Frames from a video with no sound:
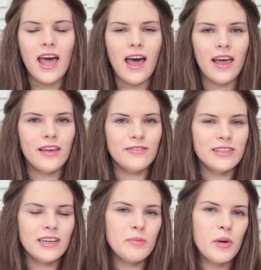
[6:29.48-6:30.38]
I have
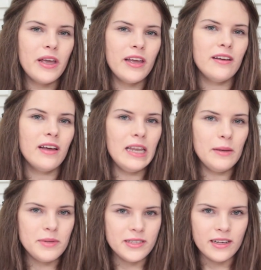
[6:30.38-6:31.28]
decided to put in a
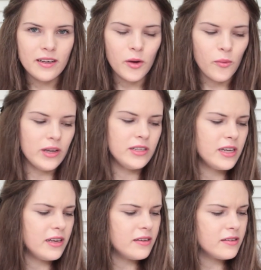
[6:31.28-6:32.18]
lipstick which
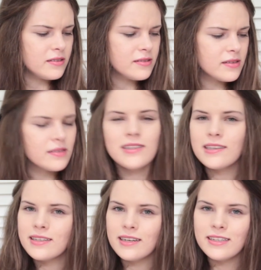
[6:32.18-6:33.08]
is
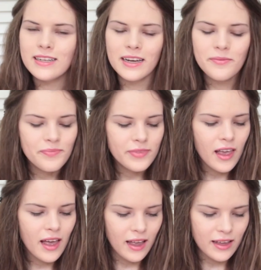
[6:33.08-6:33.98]
$6.99
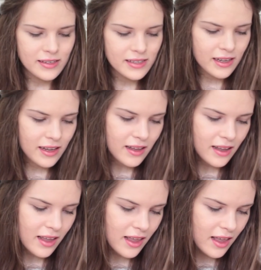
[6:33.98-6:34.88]
and
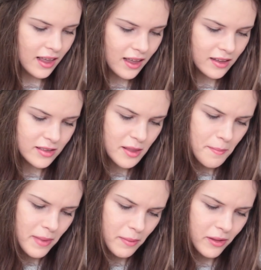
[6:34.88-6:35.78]
it's the
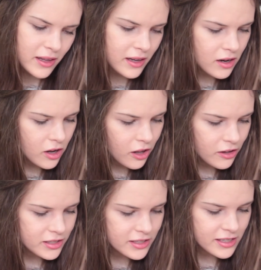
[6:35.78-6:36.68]
Maybelline
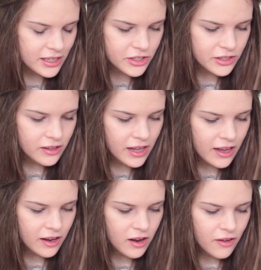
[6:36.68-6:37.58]
Colour Sensational
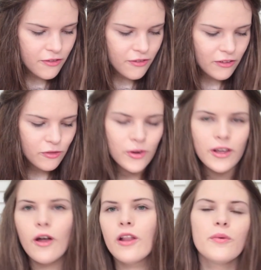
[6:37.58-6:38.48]
in 540
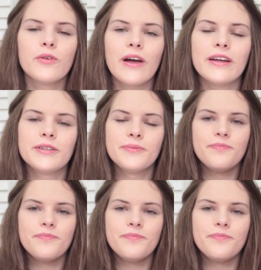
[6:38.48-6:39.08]
Hollywood Red.